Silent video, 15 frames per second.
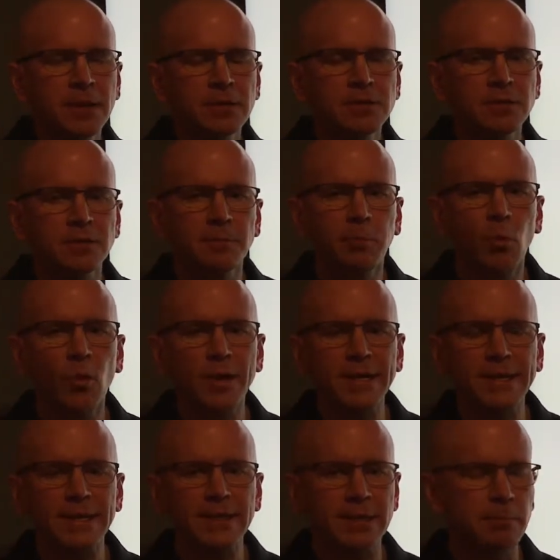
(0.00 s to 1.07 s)
So the
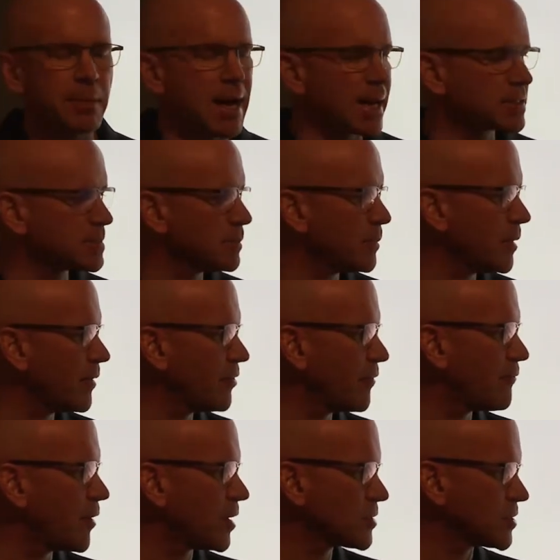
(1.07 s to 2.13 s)
point at the maximum of the
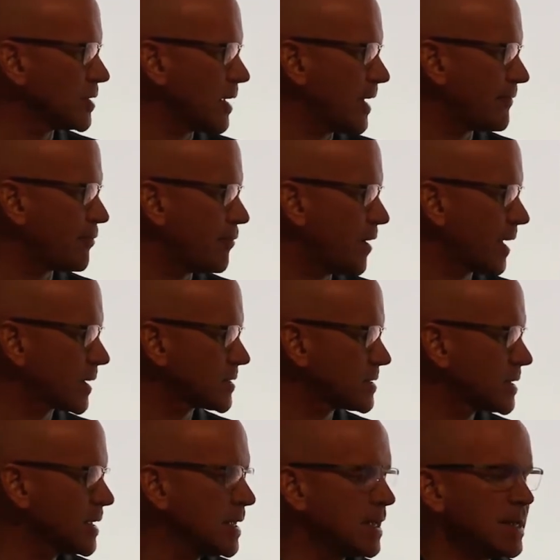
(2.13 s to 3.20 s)
function f of
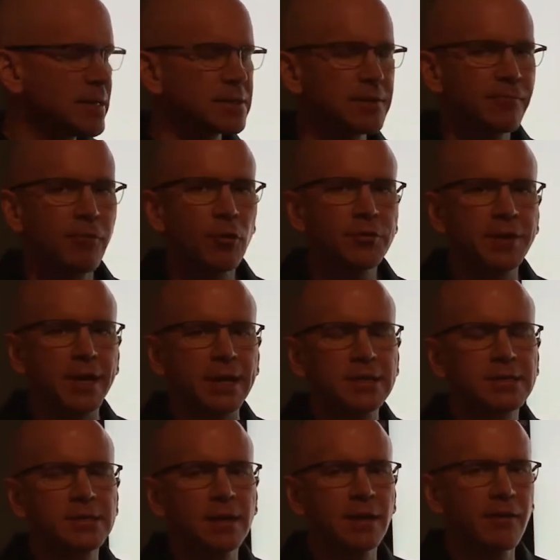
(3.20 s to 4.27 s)
x is the
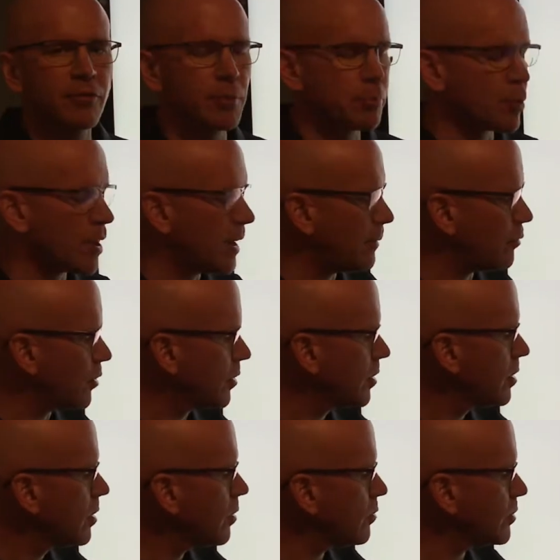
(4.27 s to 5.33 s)
vertex of the parabola,
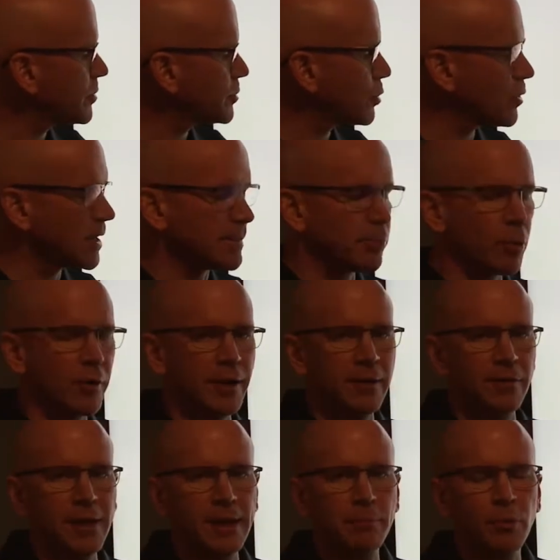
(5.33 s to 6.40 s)
or the turning point
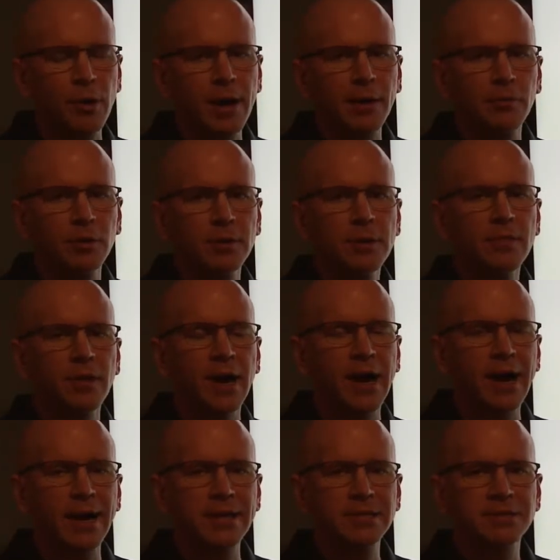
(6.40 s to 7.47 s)
on that parabola, the
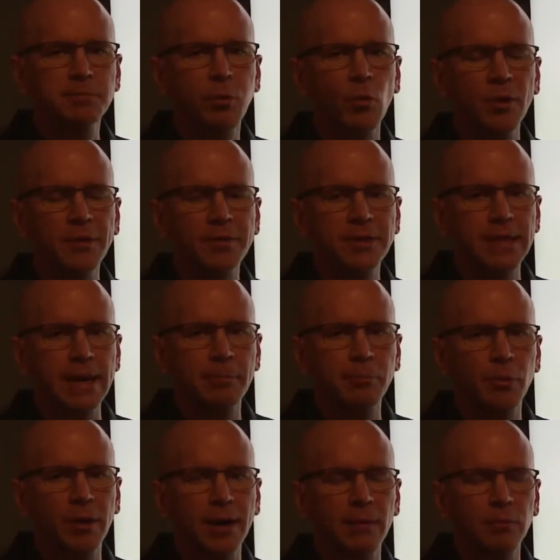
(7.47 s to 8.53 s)
highest point that that
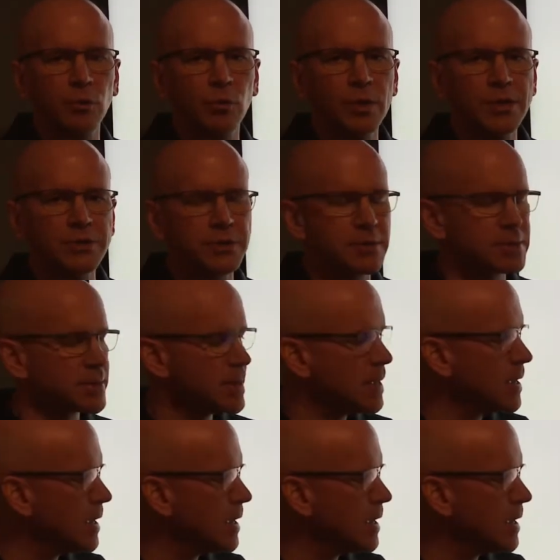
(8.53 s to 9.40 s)
parabola reaches.